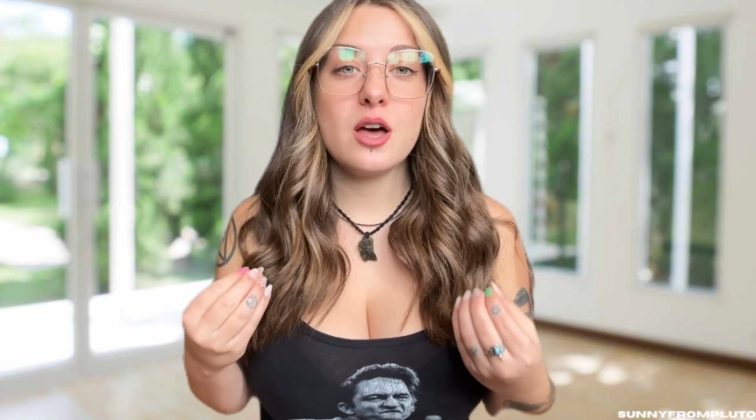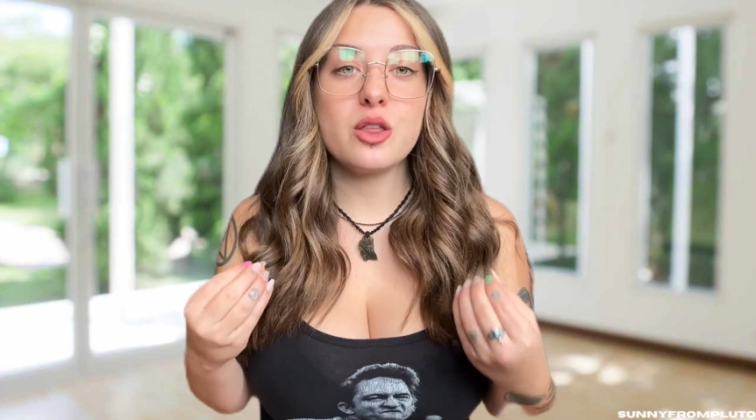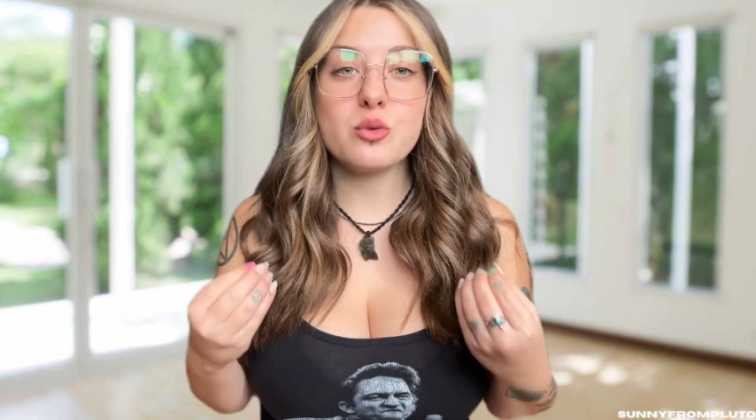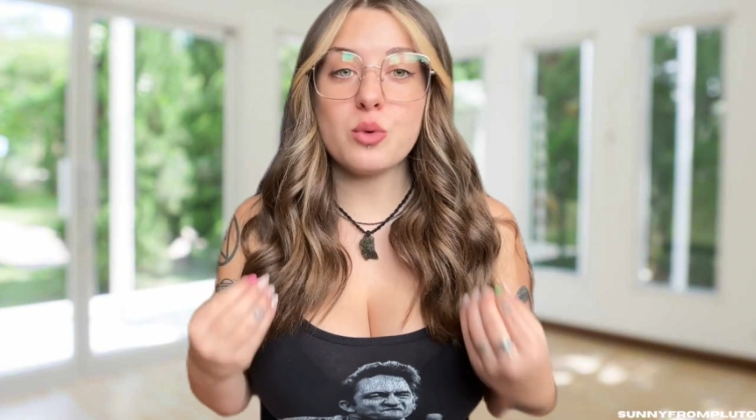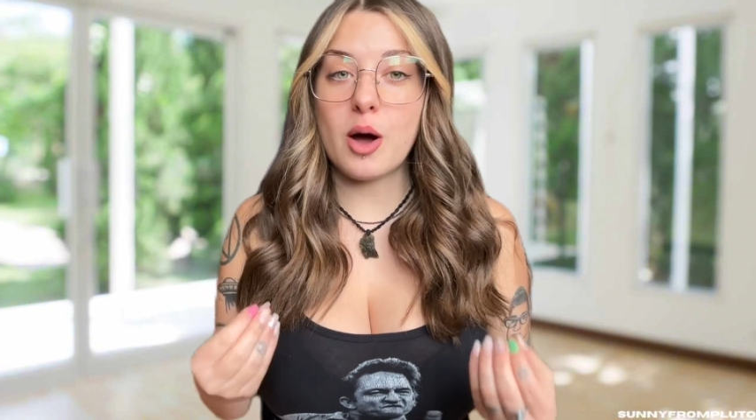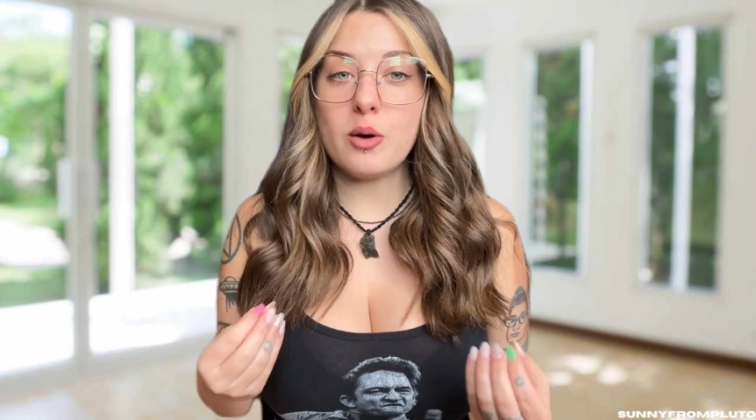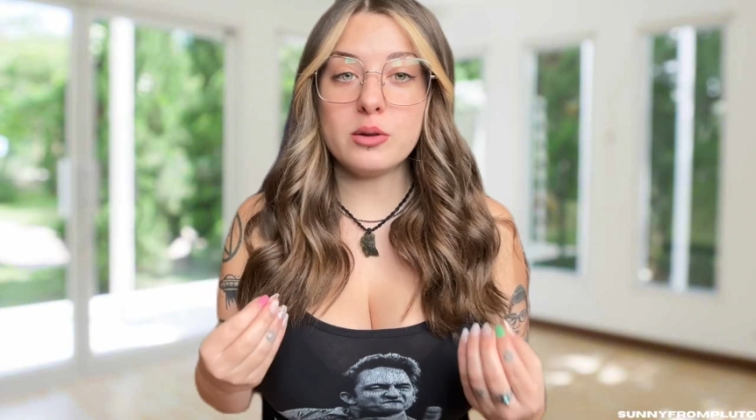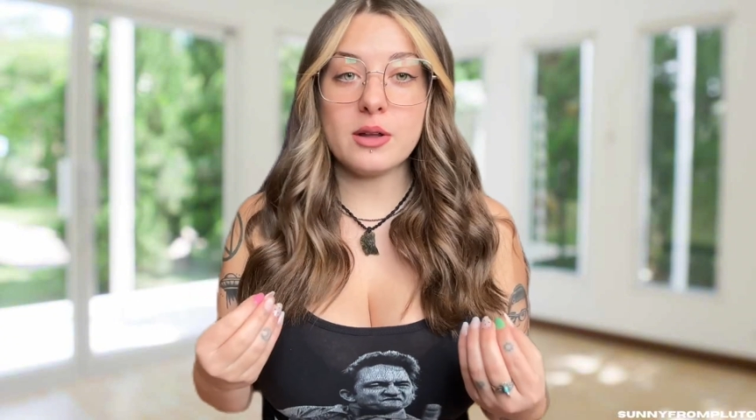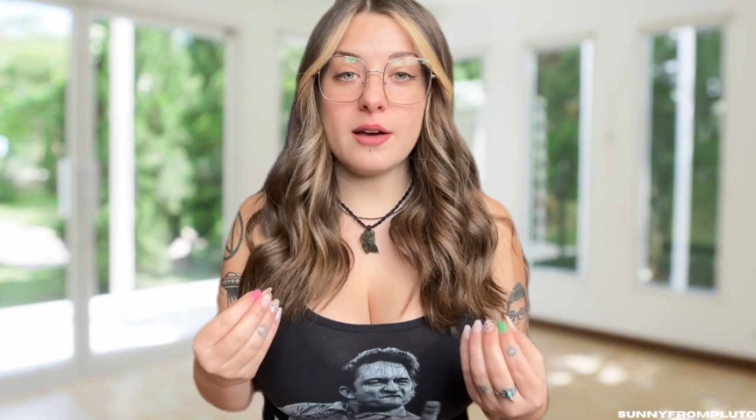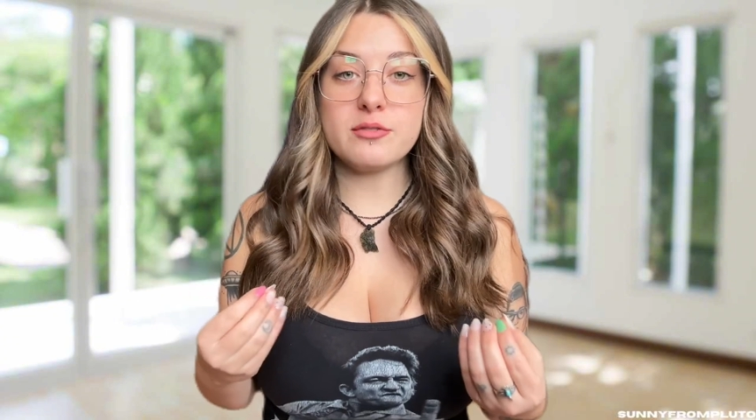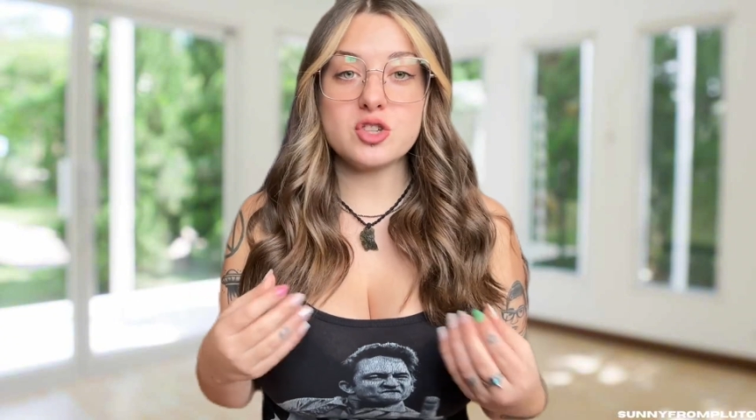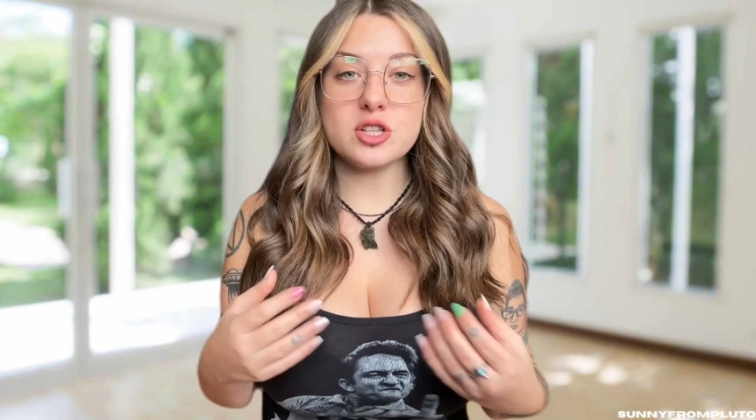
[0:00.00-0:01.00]
throughout
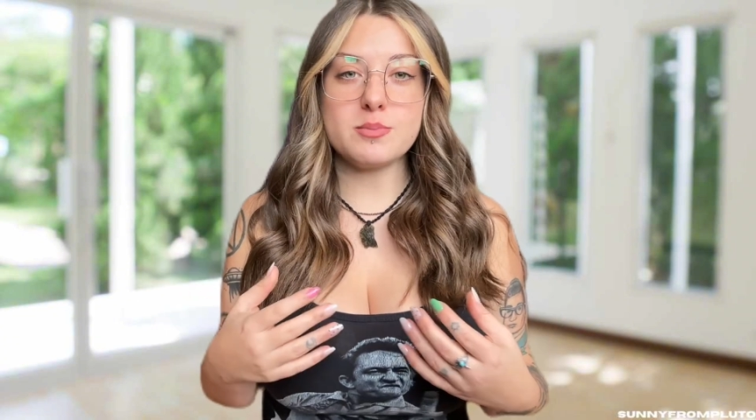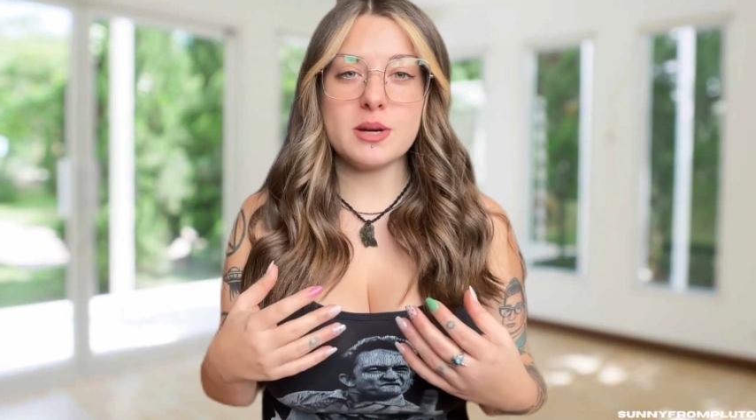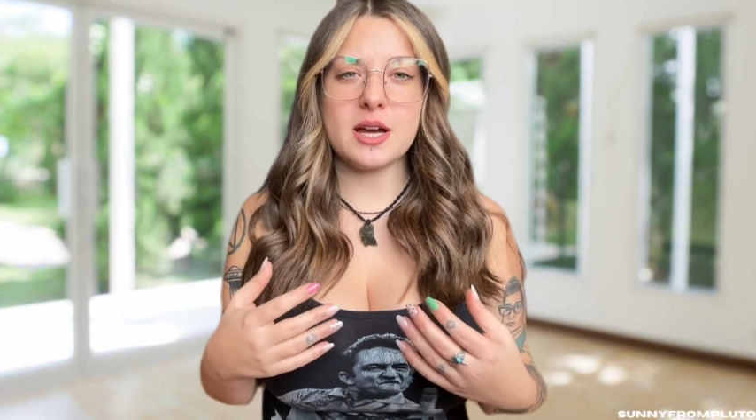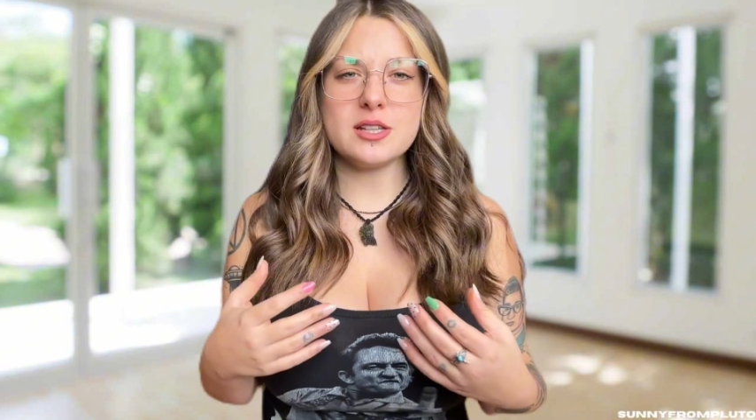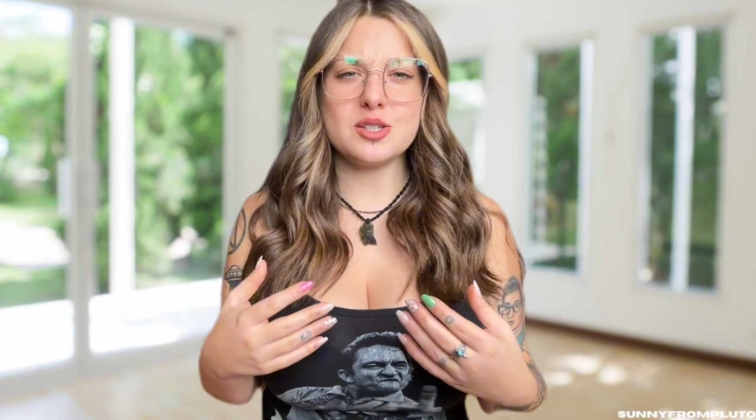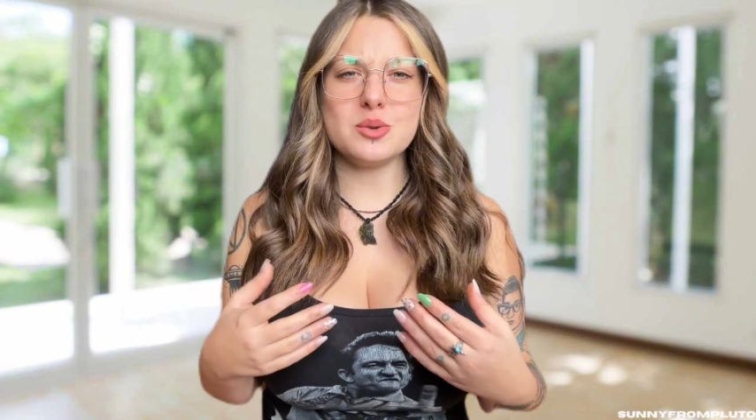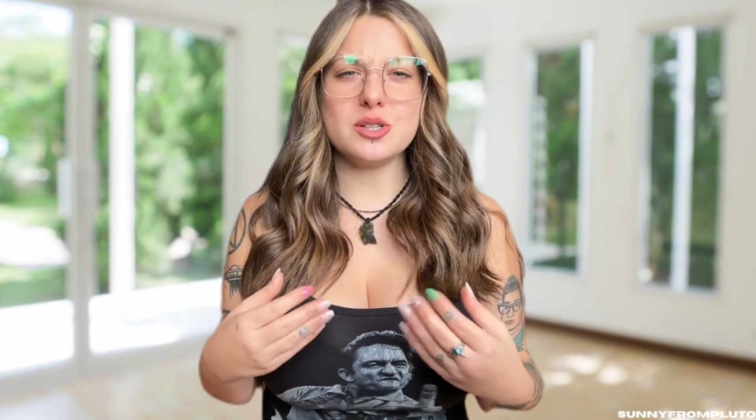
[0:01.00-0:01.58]
life just because you